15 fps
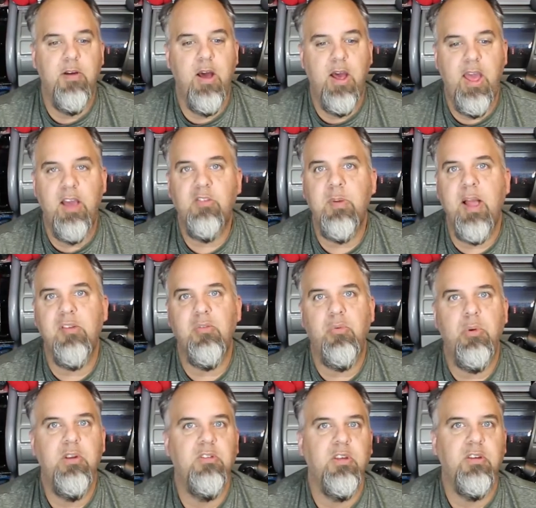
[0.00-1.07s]
Xbox
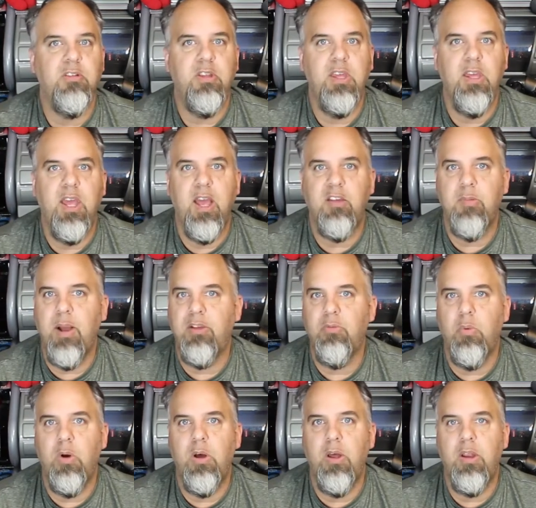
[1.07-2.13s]
360, Xbox
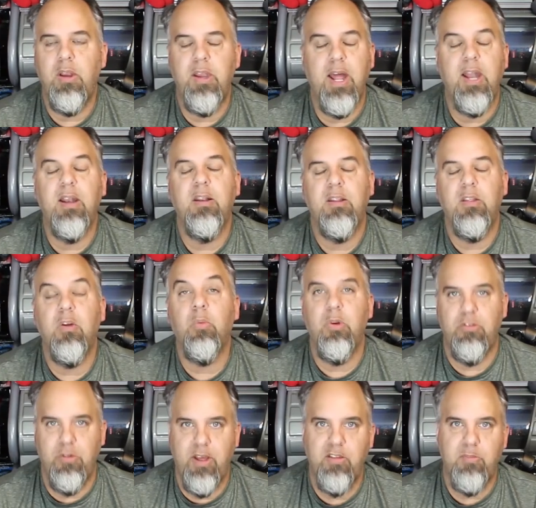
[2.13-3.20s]
One, not the
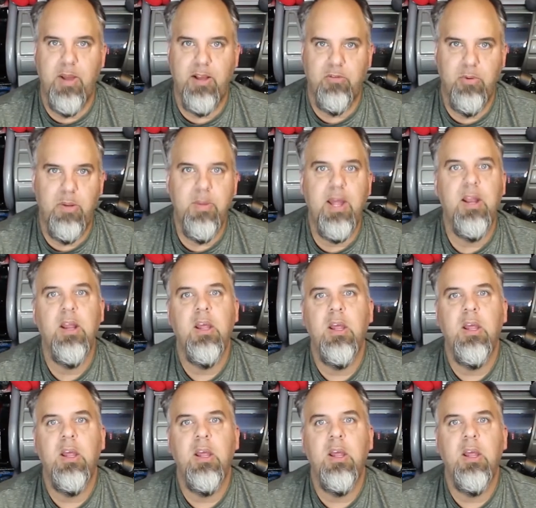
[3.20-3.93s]
original Xbox, what I meant.